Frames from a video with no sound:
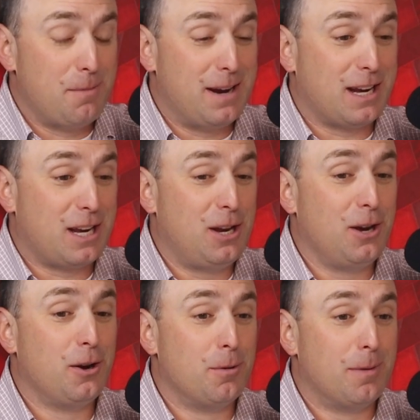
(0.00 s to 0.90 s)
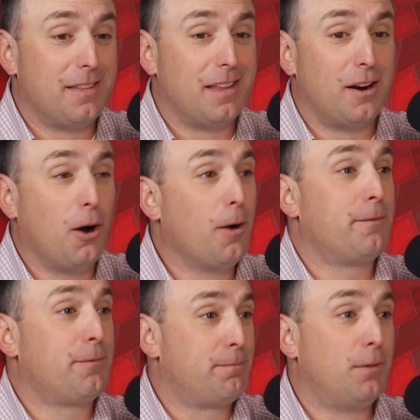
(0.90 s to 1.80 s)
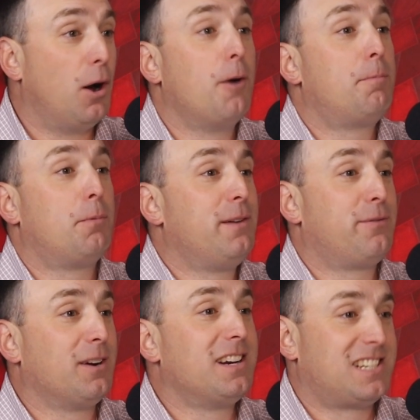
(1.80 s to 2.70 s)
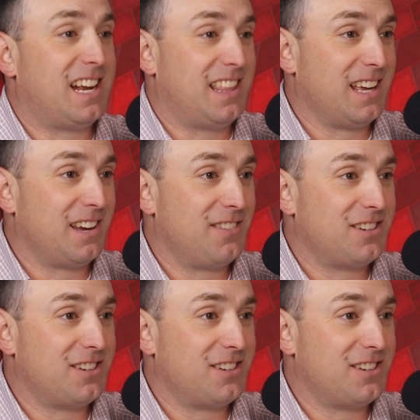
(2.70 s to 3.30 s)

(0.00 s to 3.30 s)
one big cube, and then hope hope we freeze that thing